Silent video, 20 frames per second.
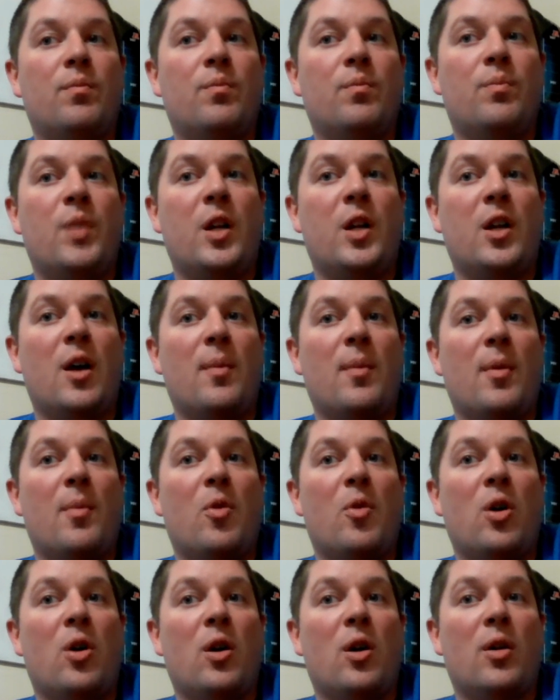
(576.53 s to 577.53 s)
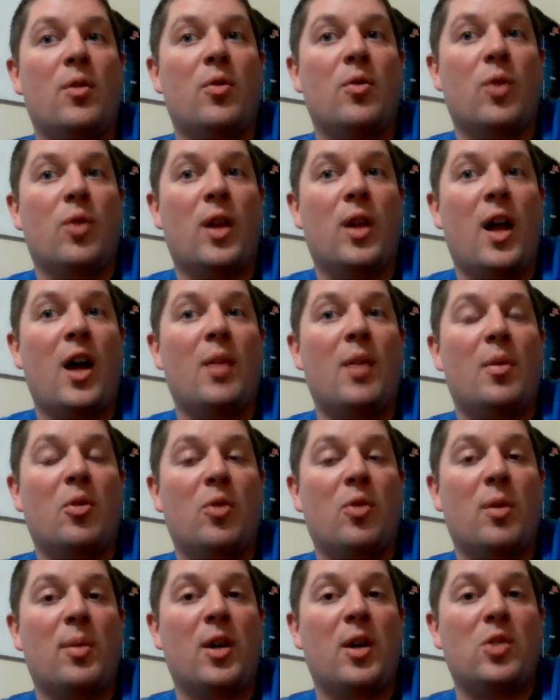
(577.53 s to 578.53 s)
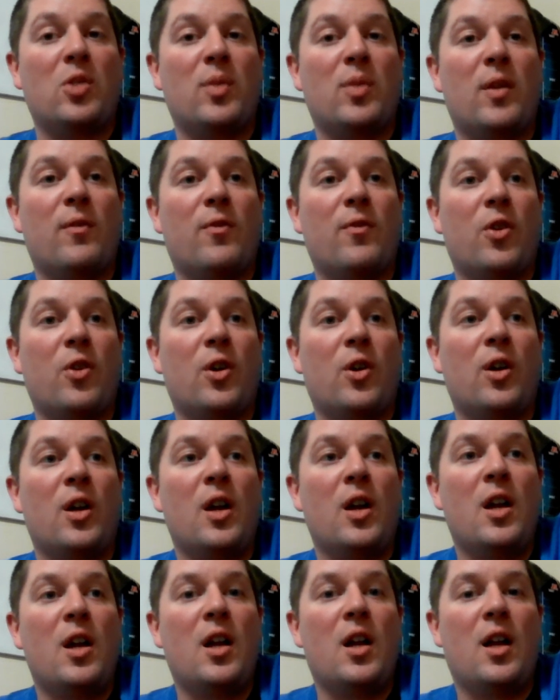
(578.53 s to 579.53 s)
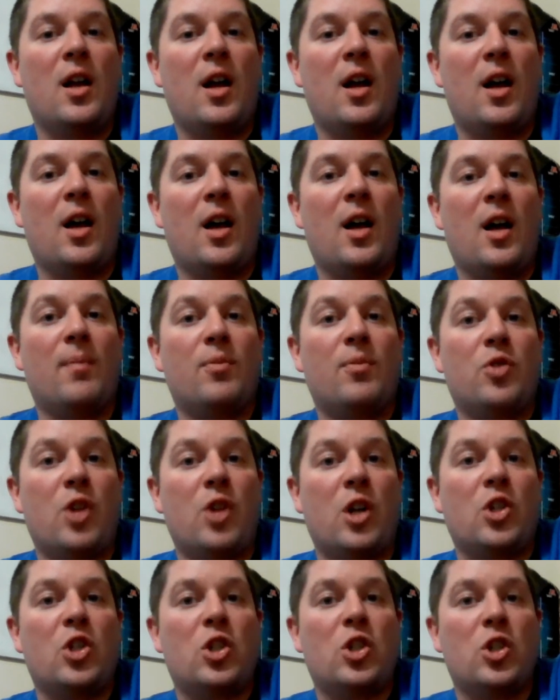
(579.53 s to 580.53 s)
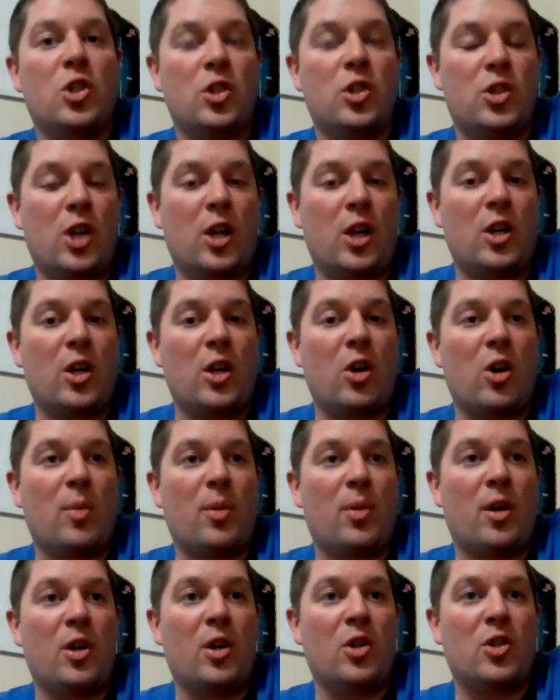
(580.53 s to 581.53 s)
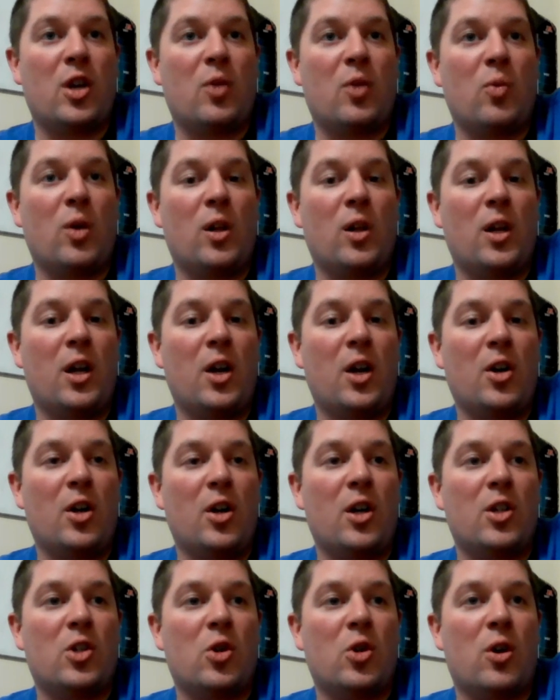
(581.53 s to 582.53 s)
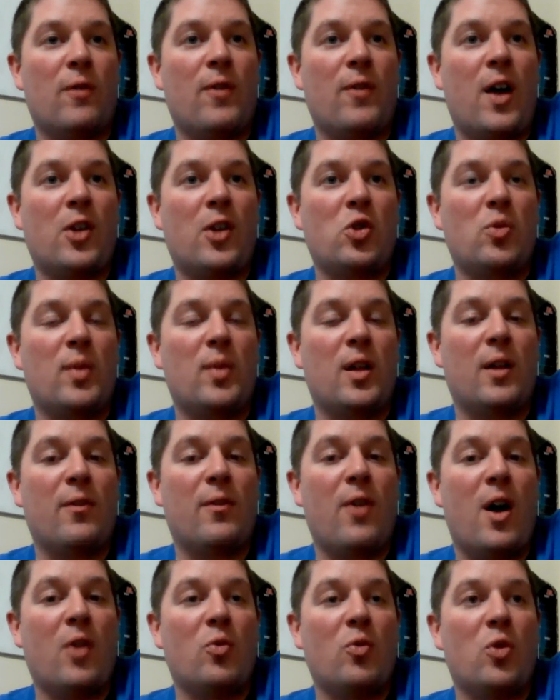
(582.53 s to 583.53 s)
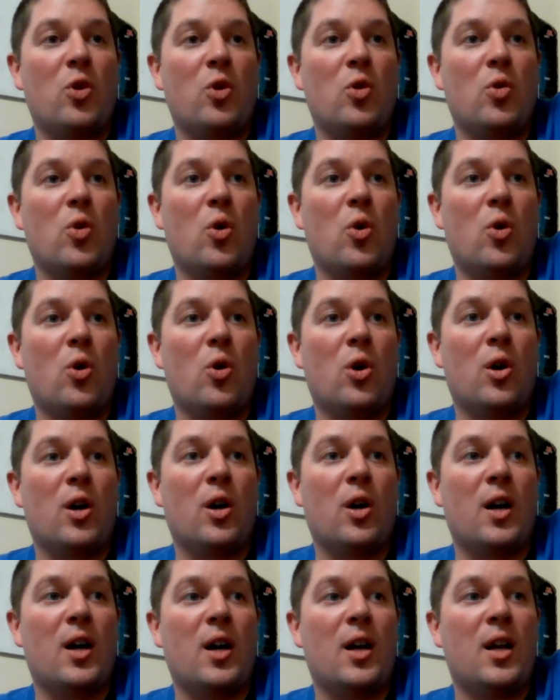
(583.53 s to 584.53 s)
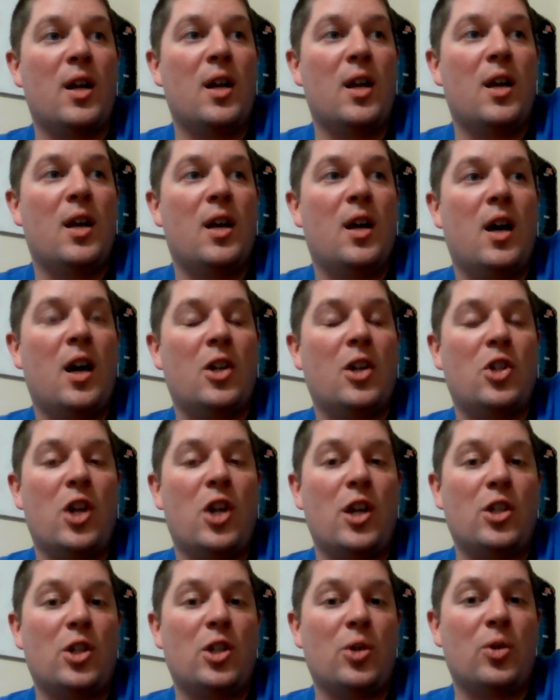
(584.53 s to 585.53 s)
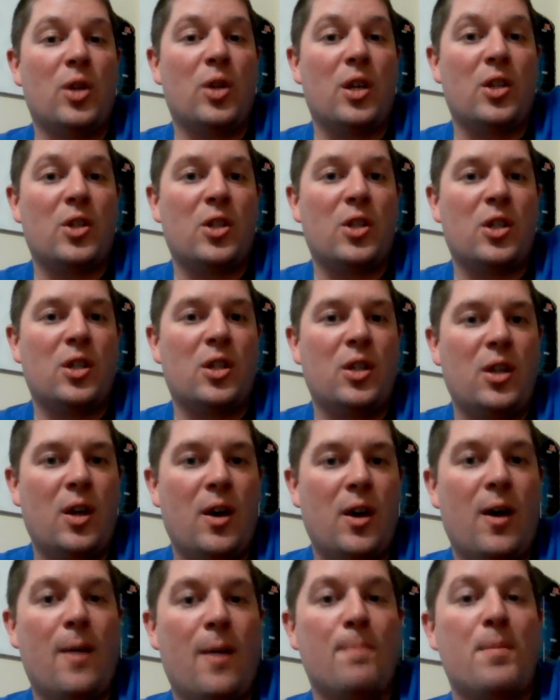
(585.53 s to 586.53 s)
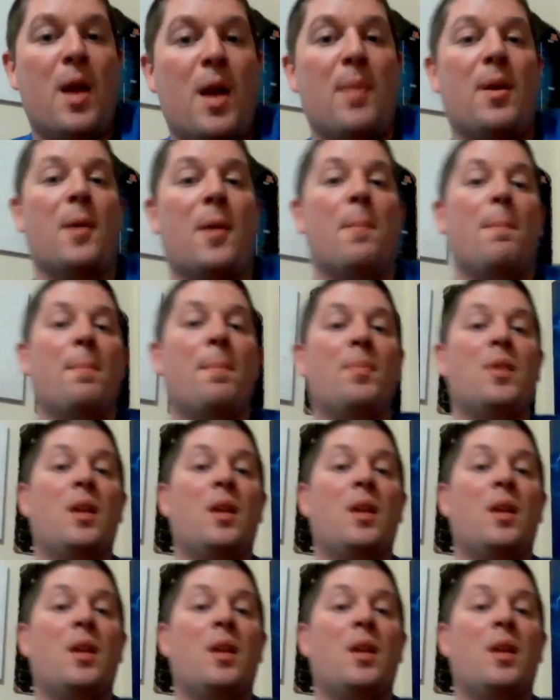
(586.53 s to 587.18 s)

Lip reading: become a more reliable replacement for such secondary players like Will Harris or Fatu Melifonwu or Chase Lucas, maybe.